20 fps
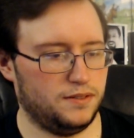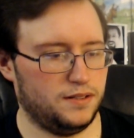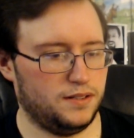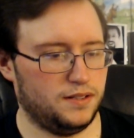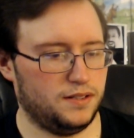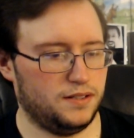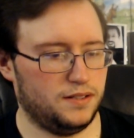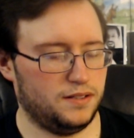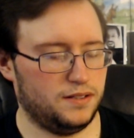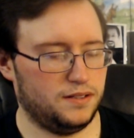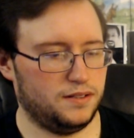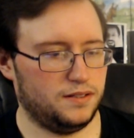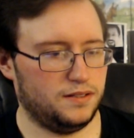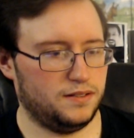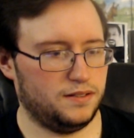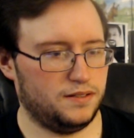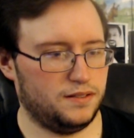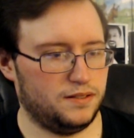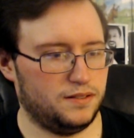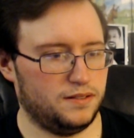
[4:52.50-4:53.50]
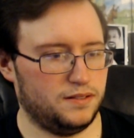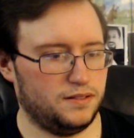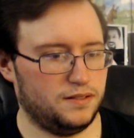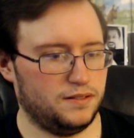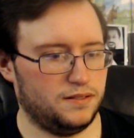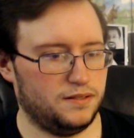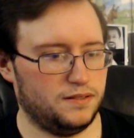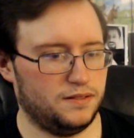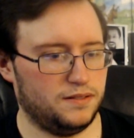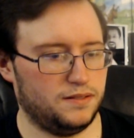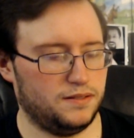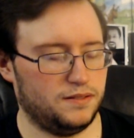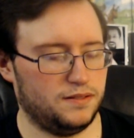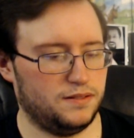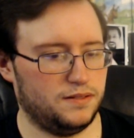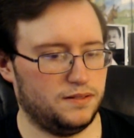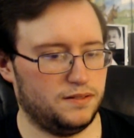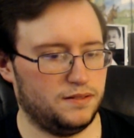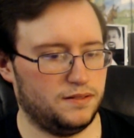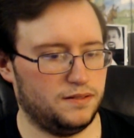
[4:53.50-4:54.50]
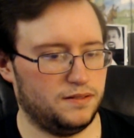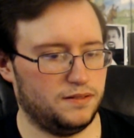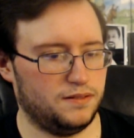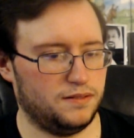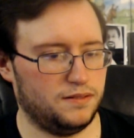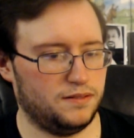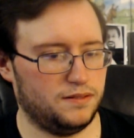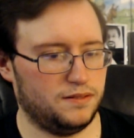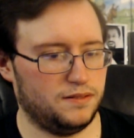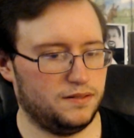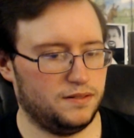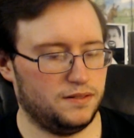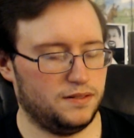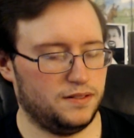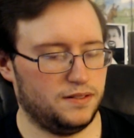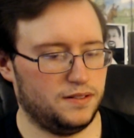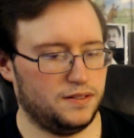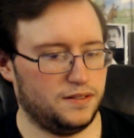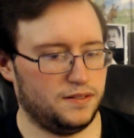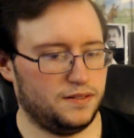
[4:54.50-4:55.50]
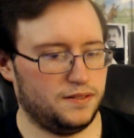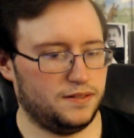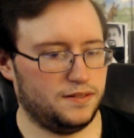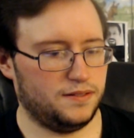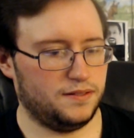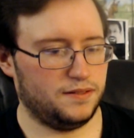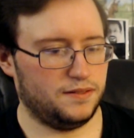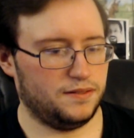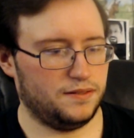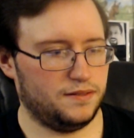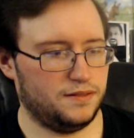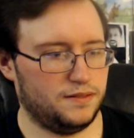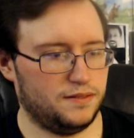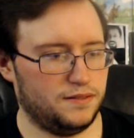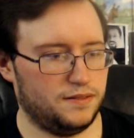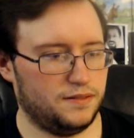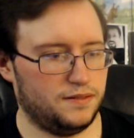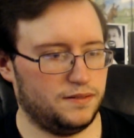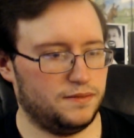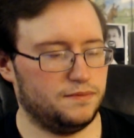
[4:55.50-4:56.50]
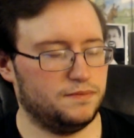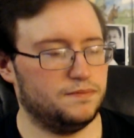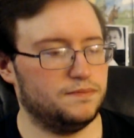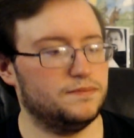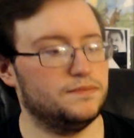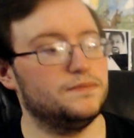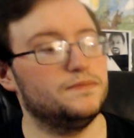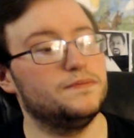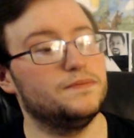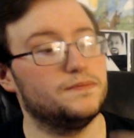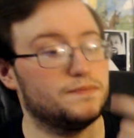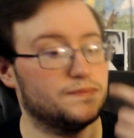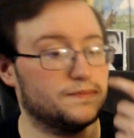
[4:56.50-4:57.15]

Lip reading: [no speech]